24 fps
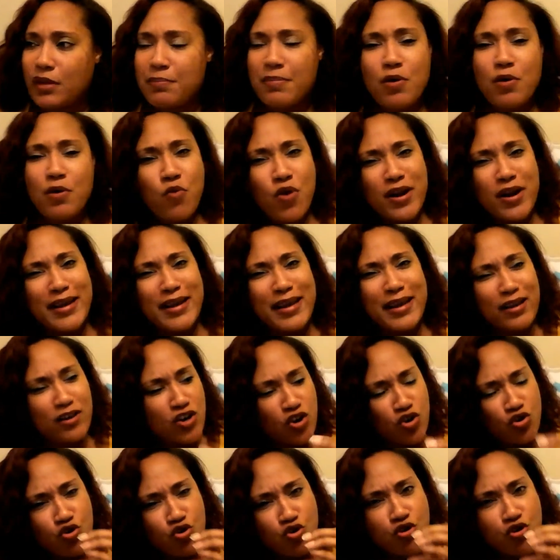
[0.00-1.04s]
Me wanna eat
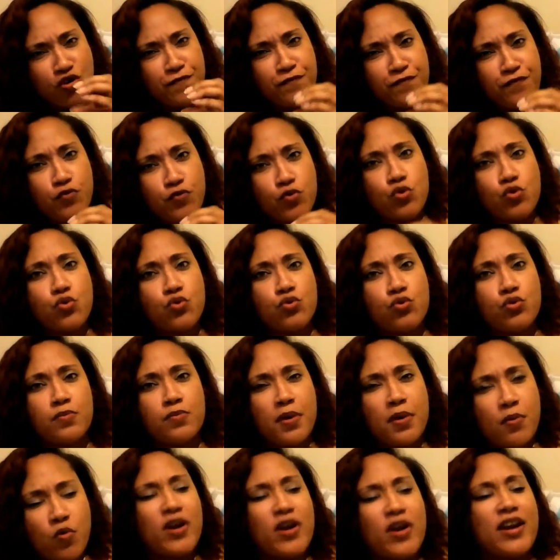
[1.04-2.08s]
the good food.
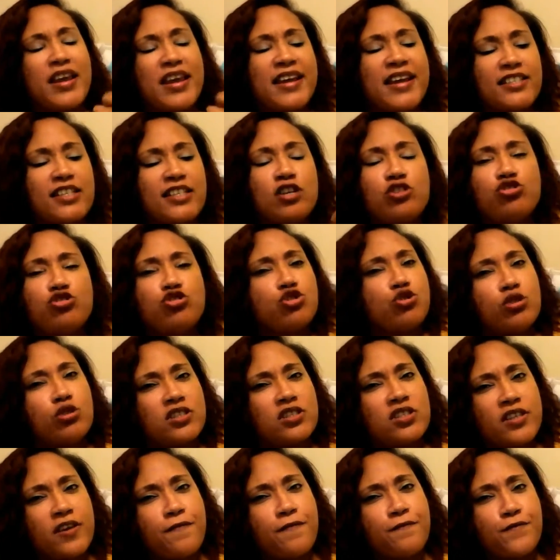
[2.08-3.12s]
Me wanna eat the
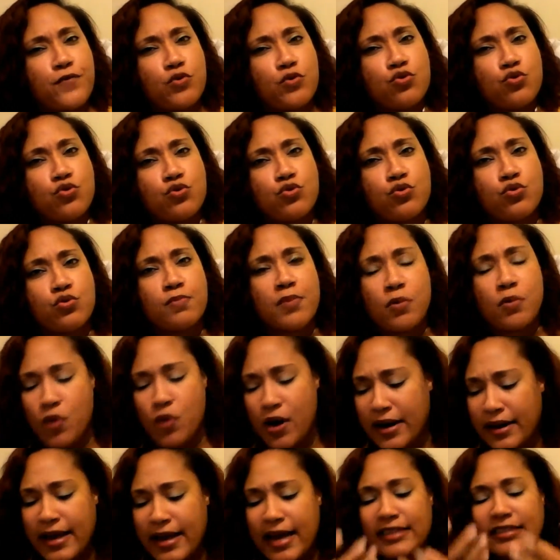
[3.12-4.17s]
juicy food. Me
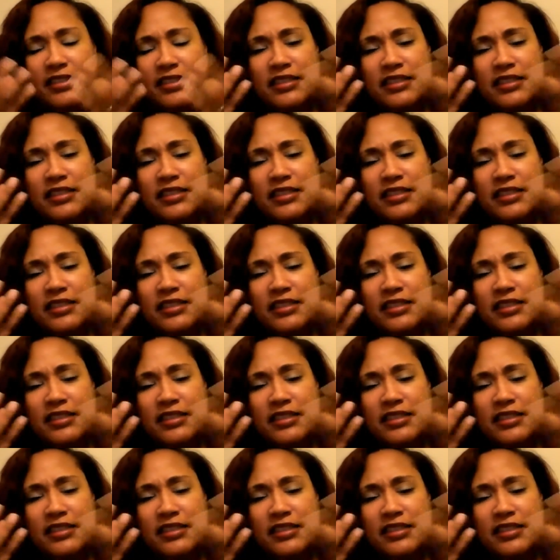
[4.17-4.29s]
wanna got